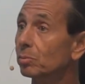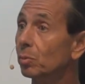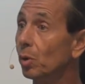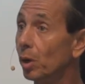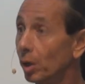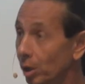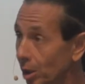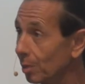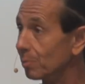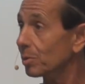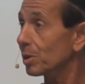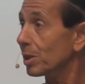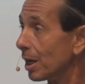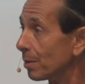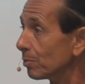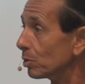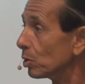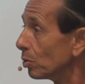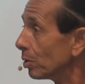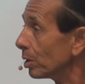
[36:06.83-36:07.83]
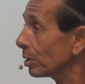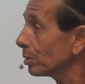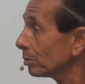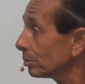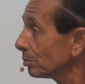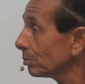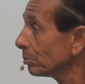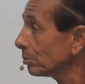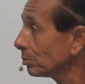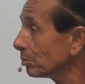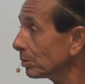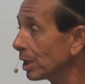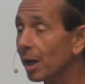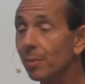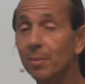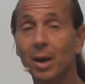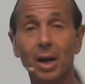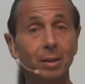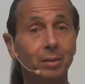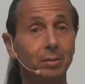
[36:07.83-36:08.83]
when it comes time to it.
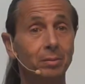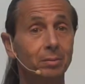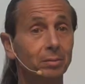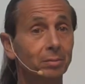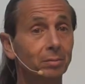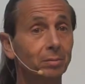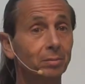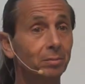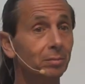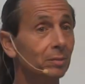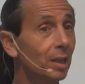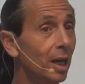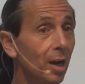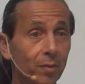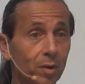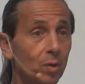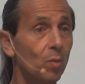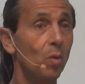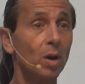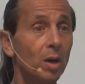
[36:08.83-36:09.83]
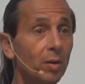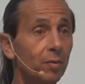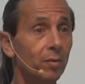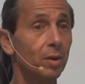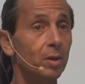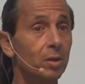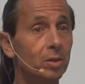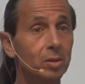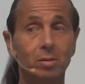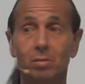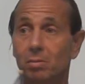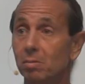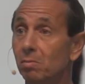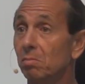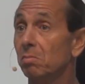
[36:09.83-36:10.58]
Amen? Every one of us.